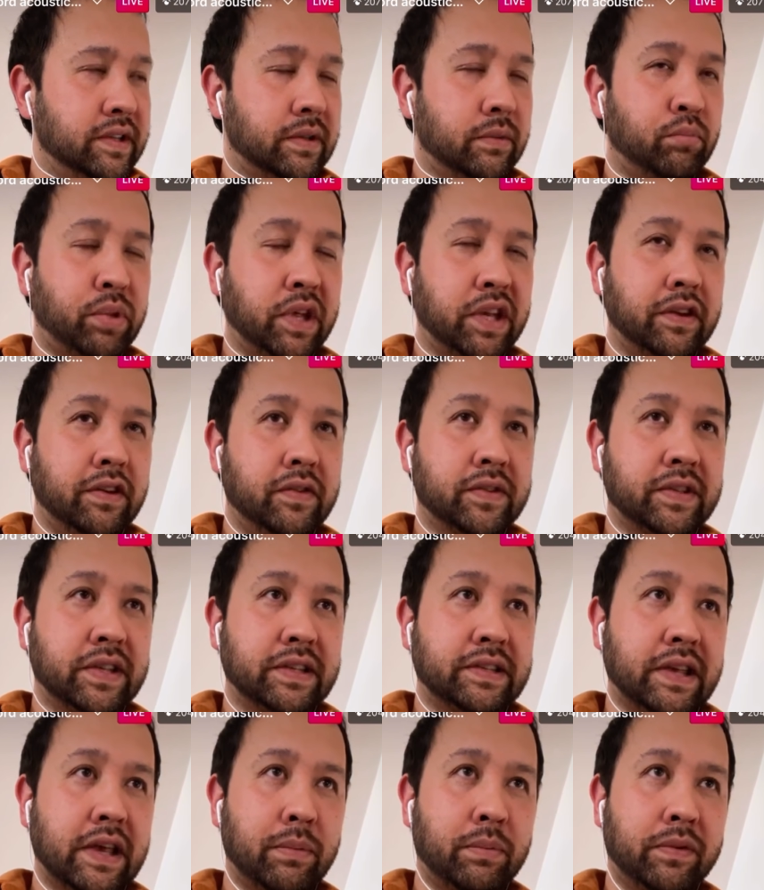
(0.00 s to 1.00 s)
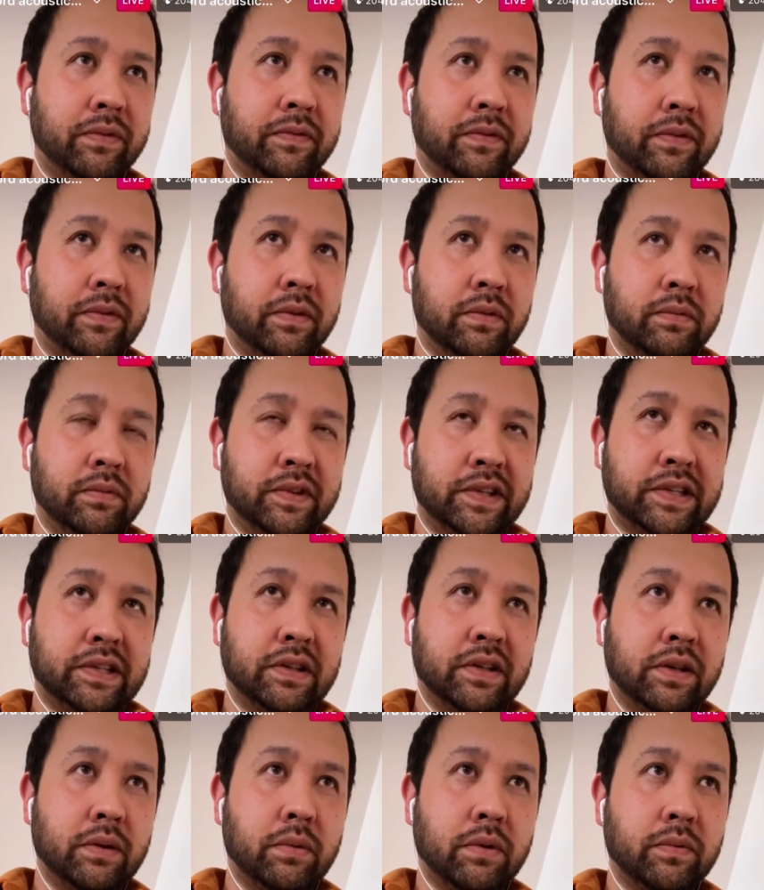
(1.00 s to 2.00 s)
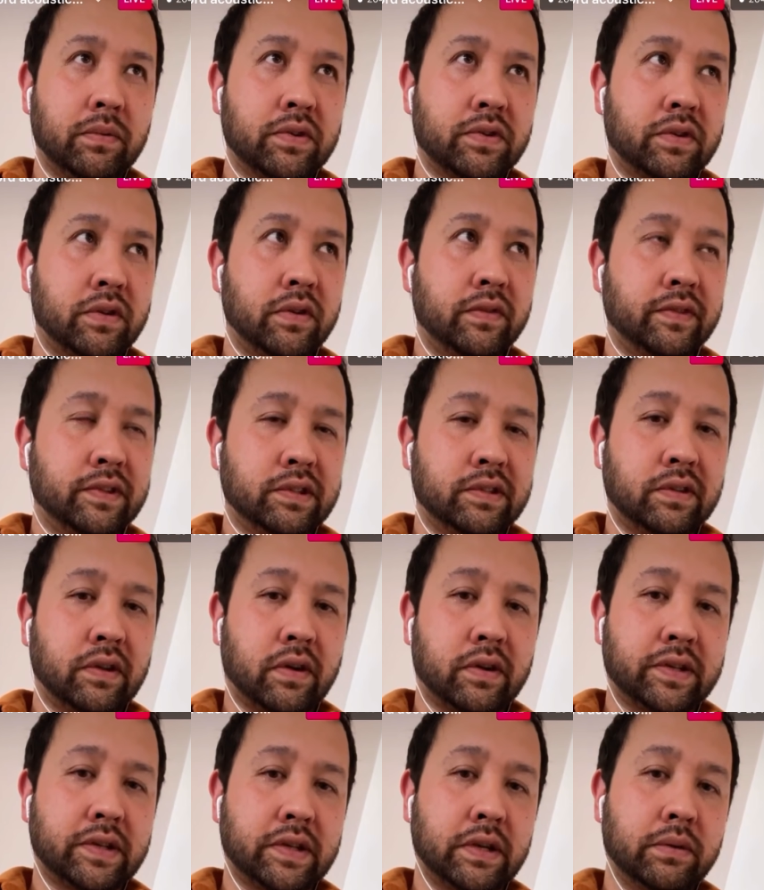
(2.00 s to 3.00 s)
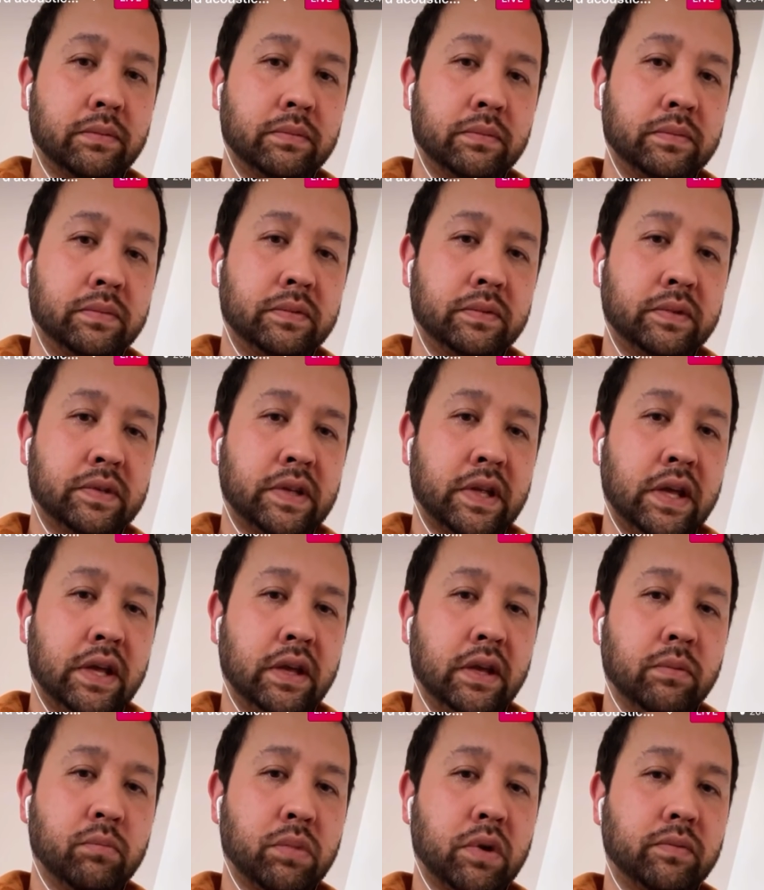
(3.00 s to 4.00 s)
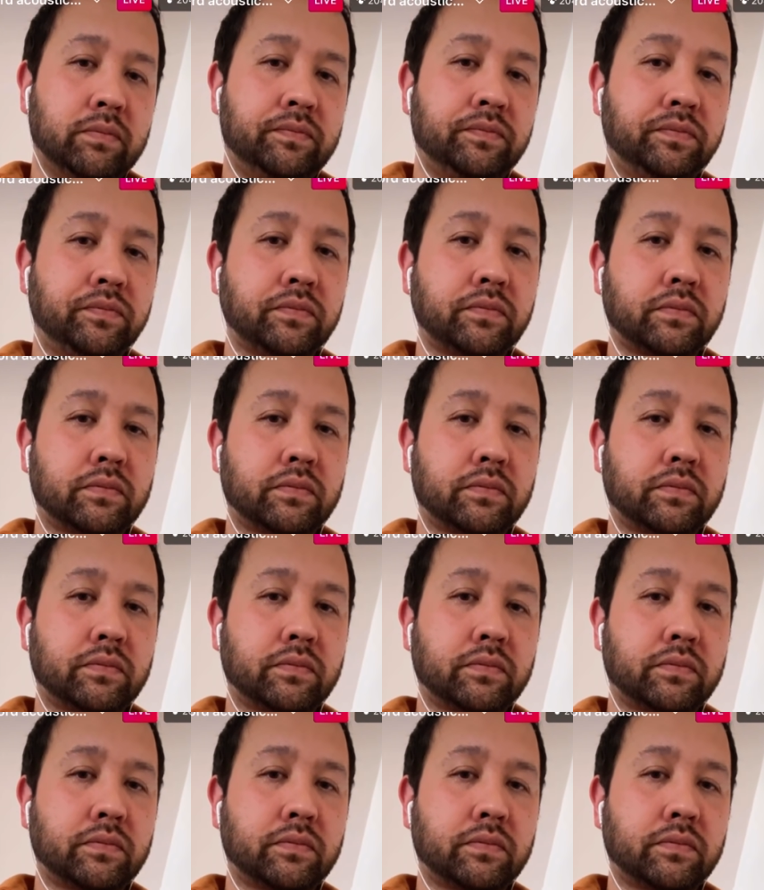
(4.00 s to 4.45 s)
There's some big news that's happened from him recently. I'm not sure if it's doxing him saying it, but